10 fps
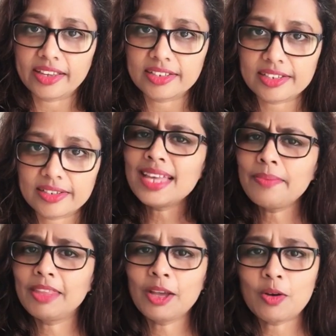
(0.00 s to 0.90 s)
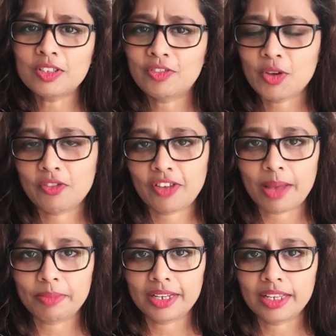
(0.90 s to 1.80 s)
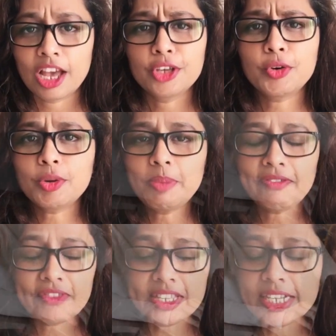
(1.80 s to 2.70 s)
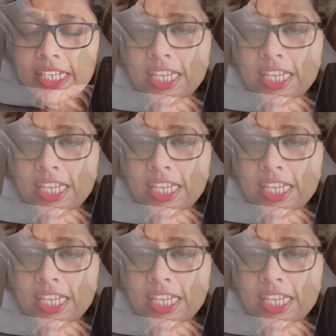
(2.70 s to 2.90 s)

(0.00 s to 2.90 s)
it. Same thing goes for your family. You could be physically